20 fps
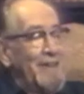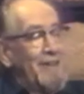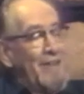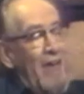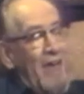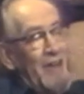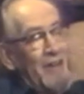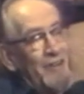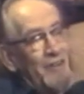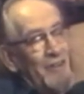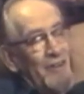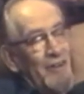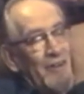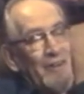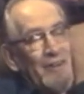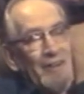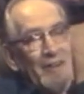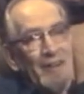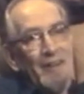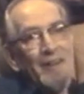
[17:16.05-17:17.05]
that in
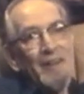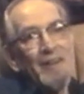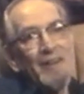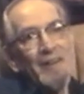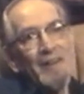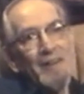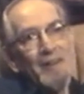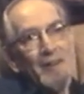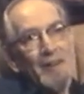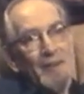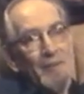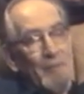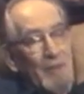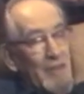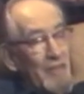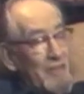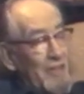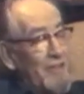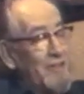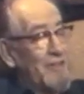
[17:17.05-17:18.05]
turn
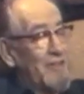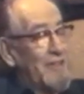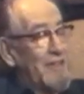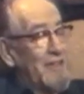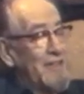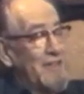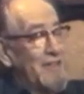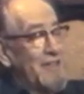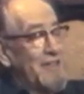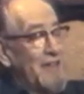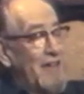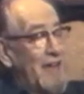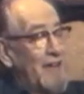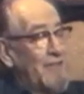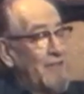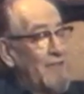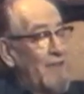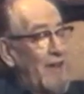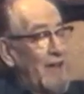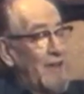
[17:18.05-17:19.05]
means other things inside
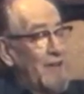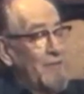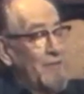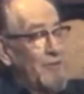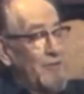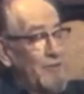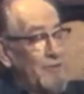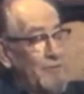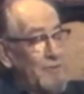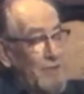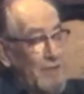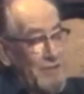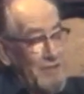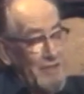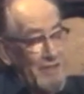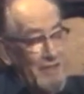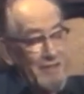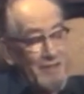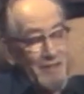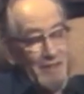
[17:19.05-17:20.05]
of a vacuum tube, such
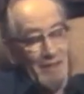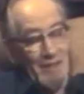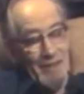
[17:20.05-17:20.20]
as